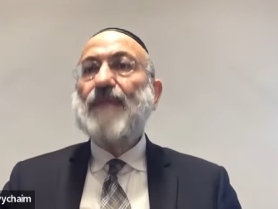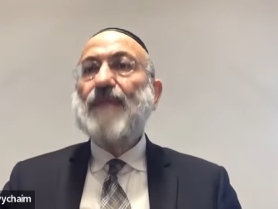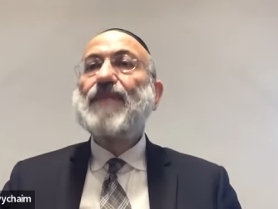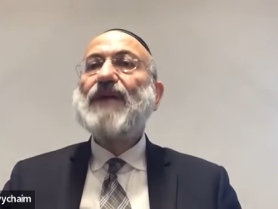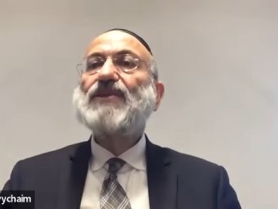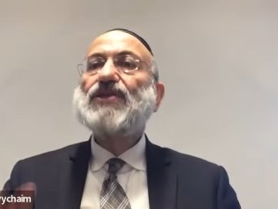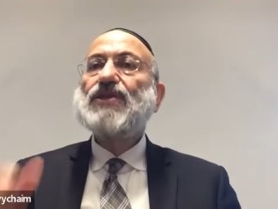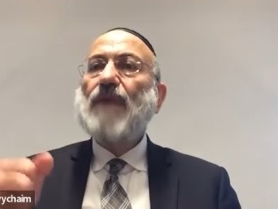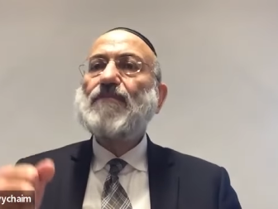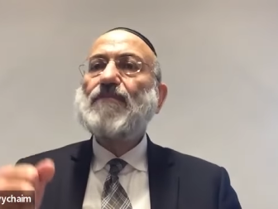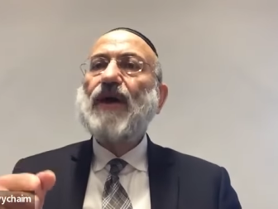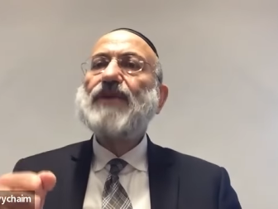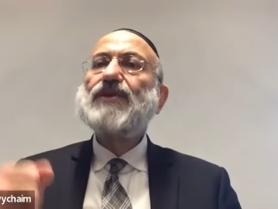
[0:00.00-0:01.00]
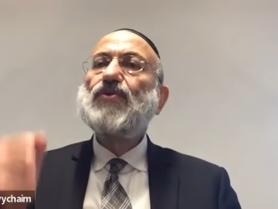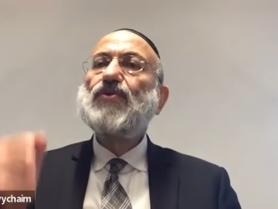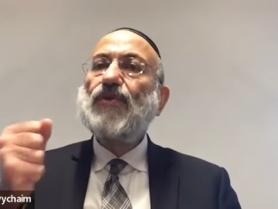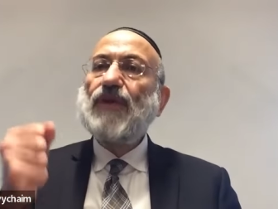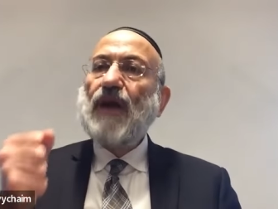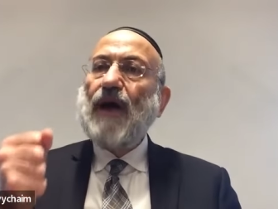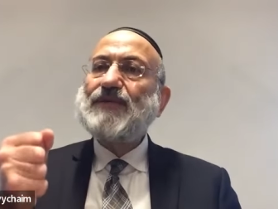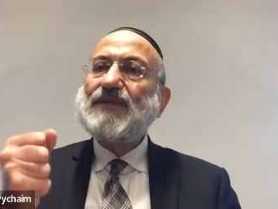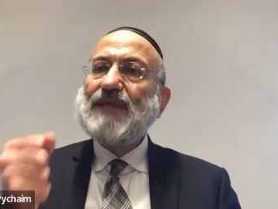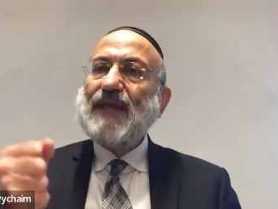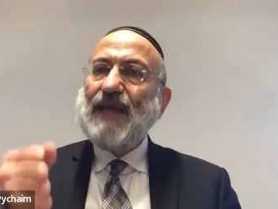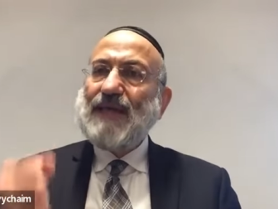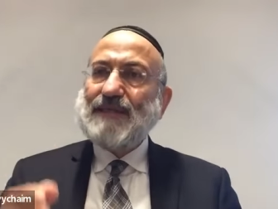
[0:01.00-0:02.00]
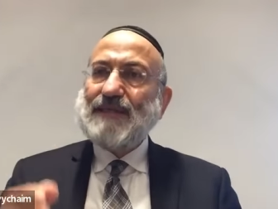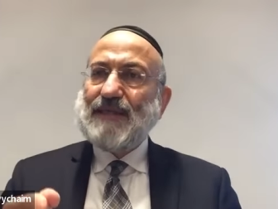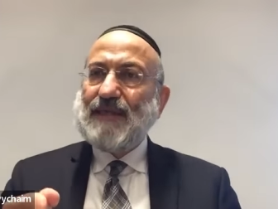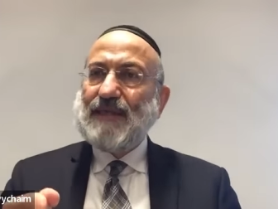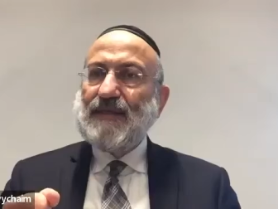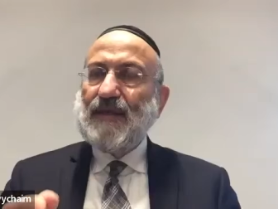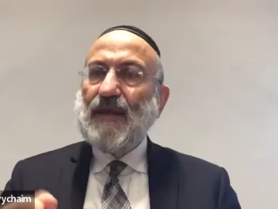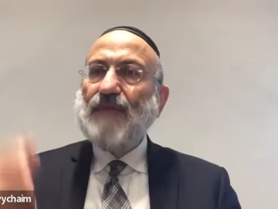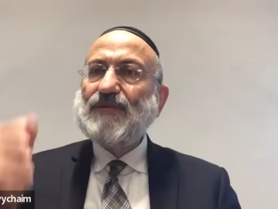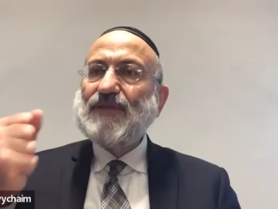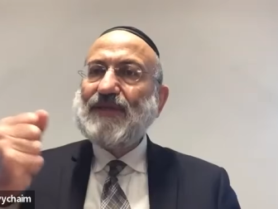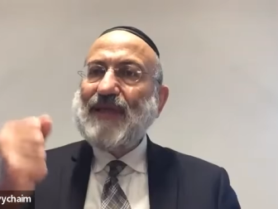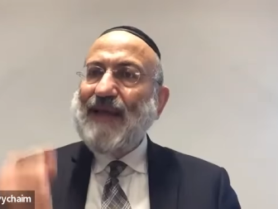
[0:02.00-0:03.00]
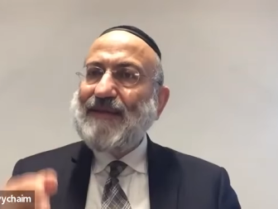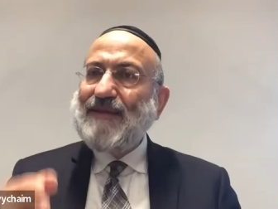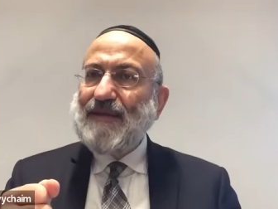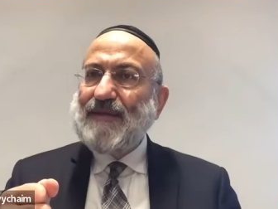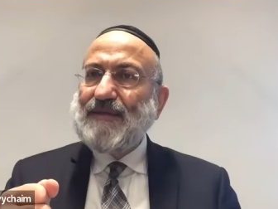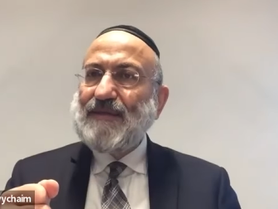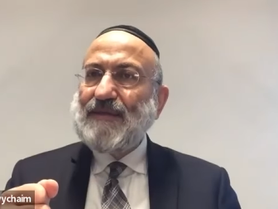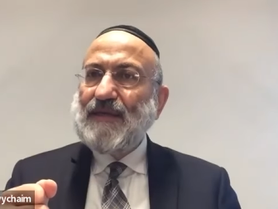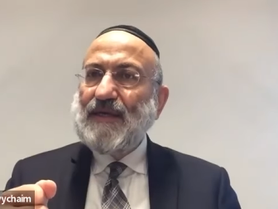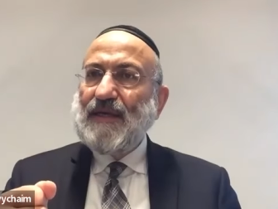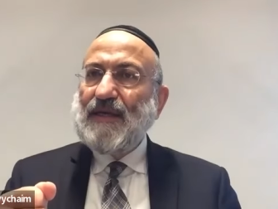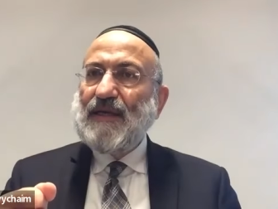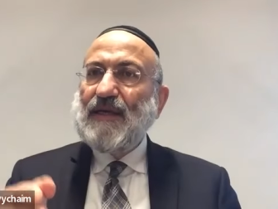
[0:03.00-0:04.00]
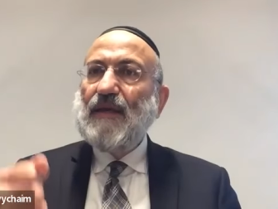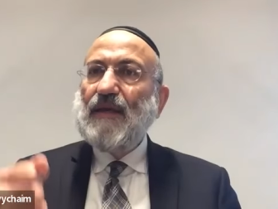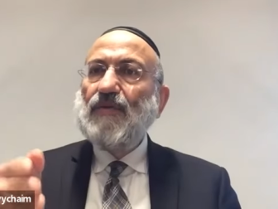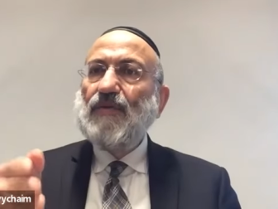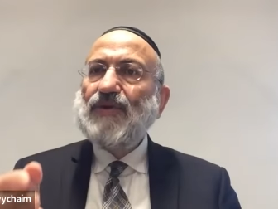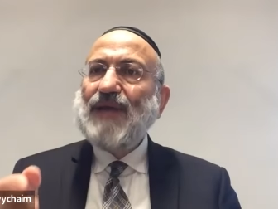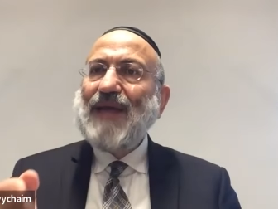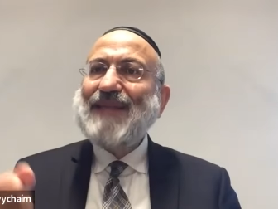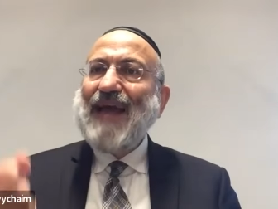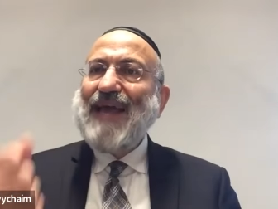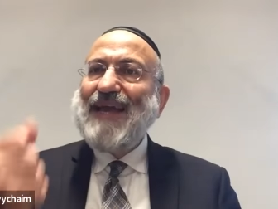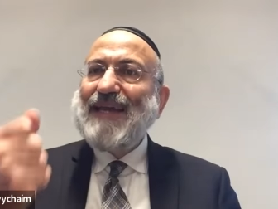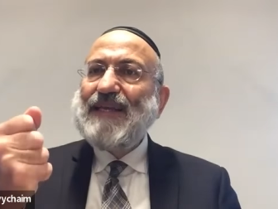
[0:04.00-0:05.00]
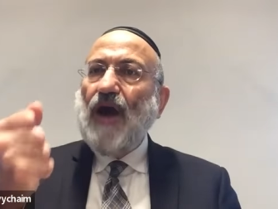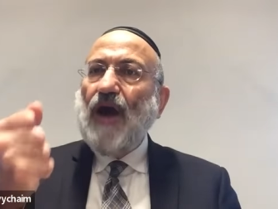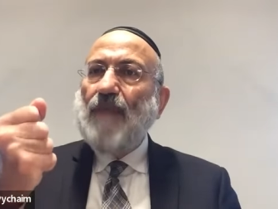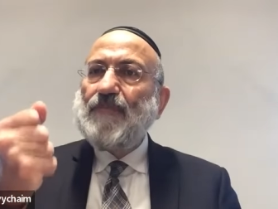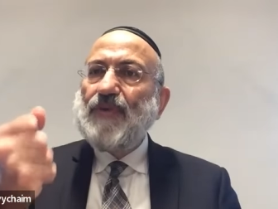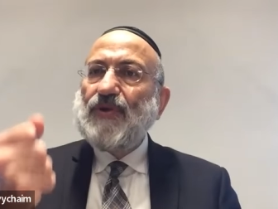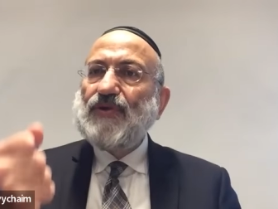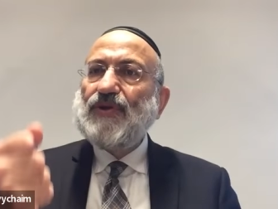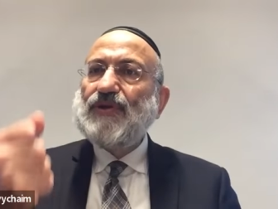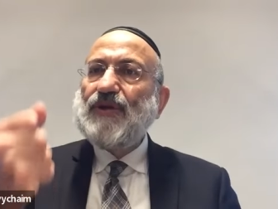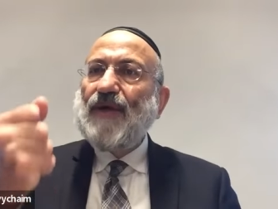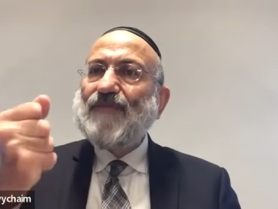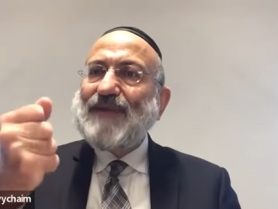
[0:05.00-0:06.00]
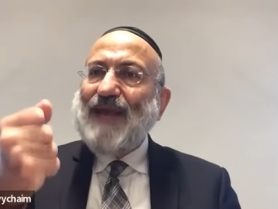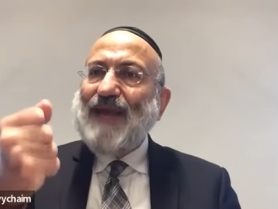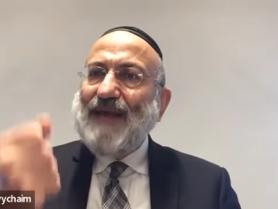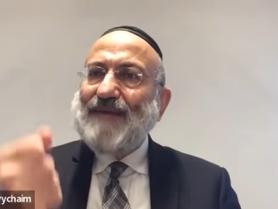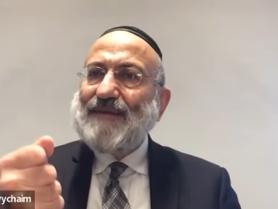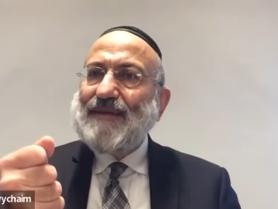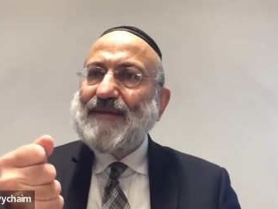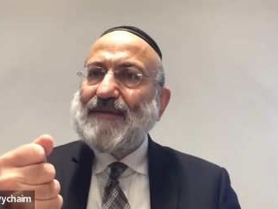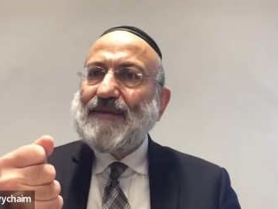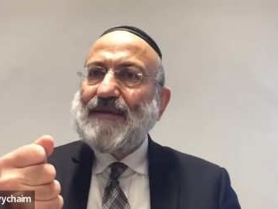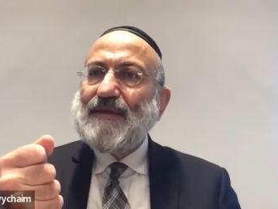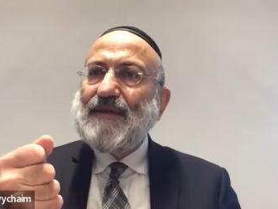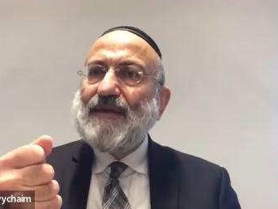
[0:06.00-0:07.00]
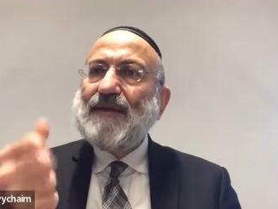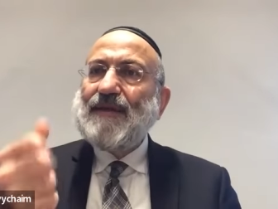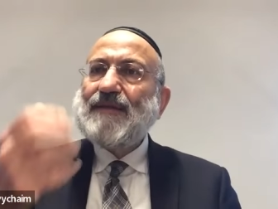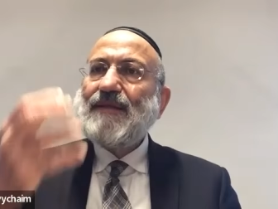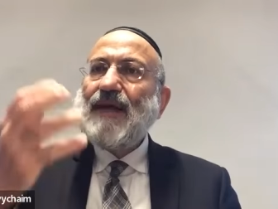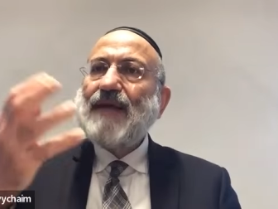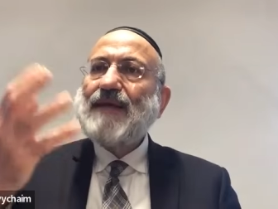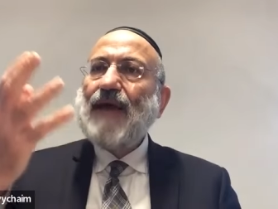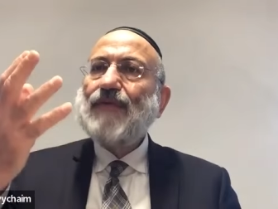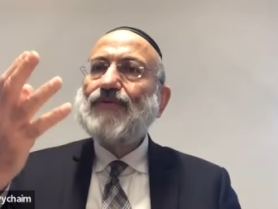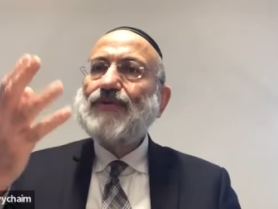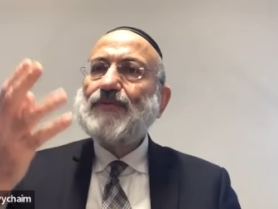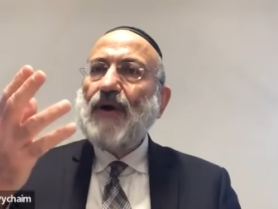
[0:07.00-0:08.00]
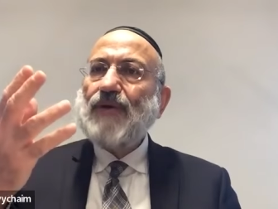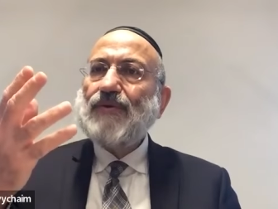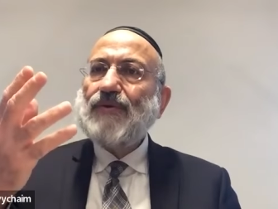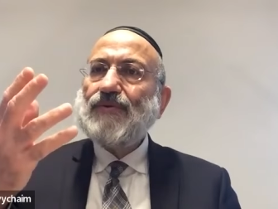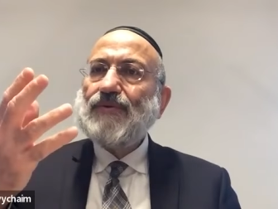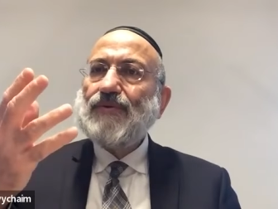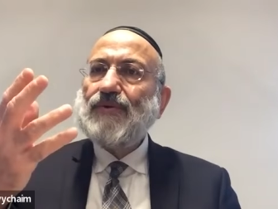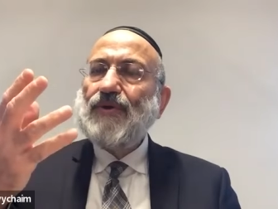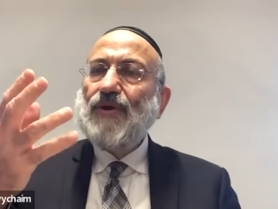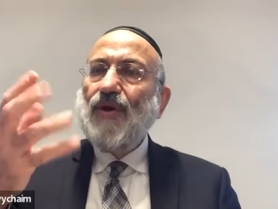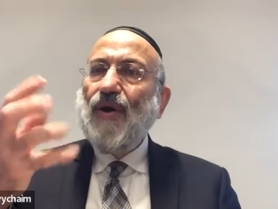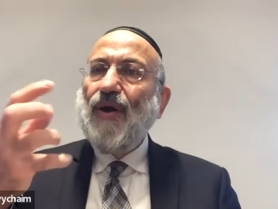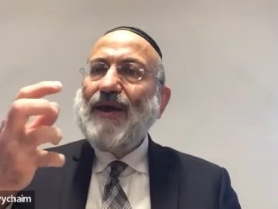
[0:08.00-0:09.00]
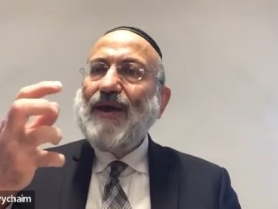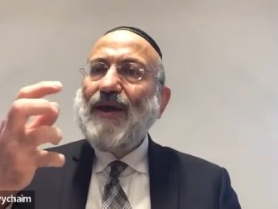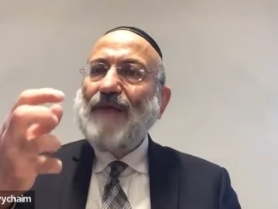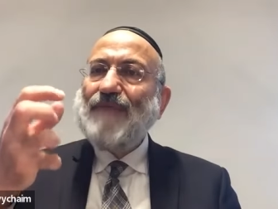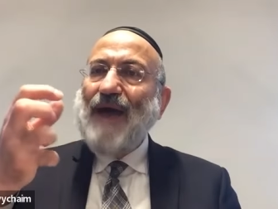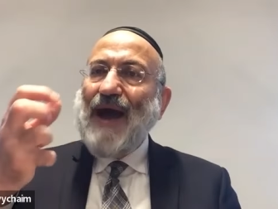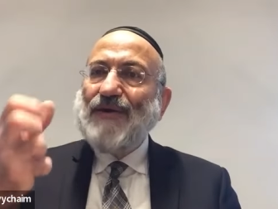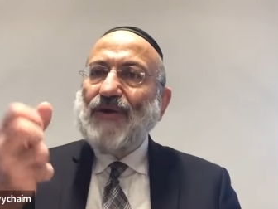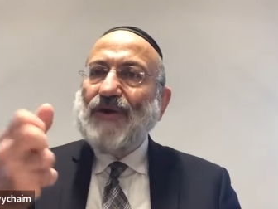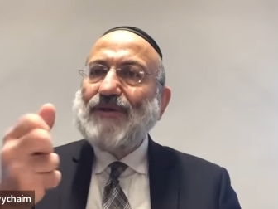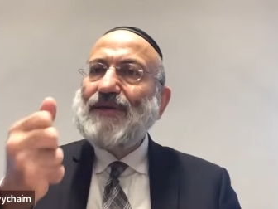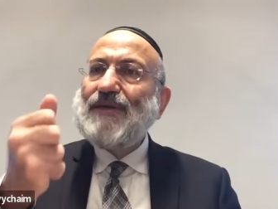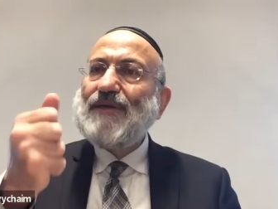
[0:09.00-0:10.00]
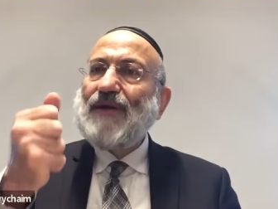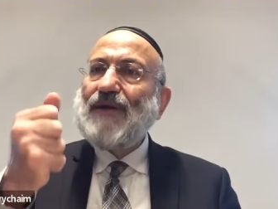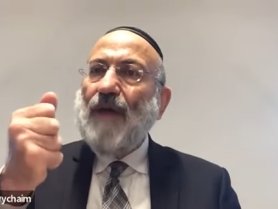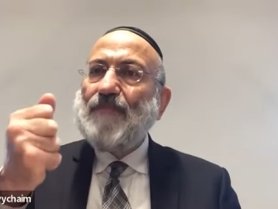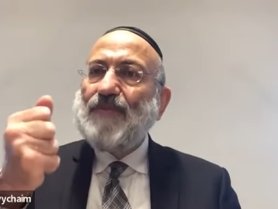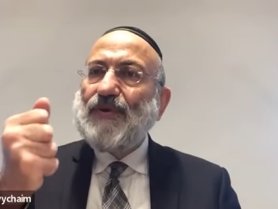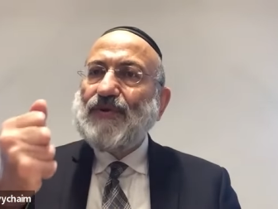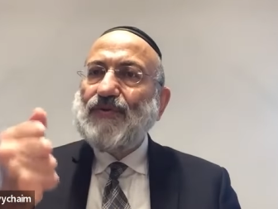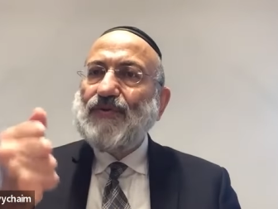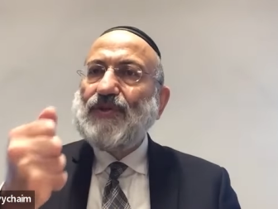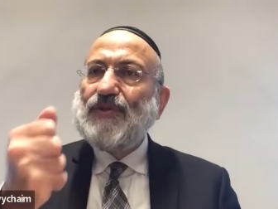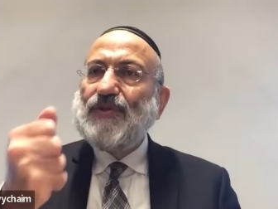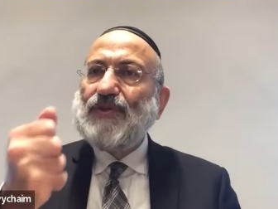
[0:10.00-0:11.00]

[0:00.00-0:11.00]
But somebody who loves chesed, loves kindness, he look at any opportunity of kindness, thank HaKadosh Baruch Hu. I have another opportunity to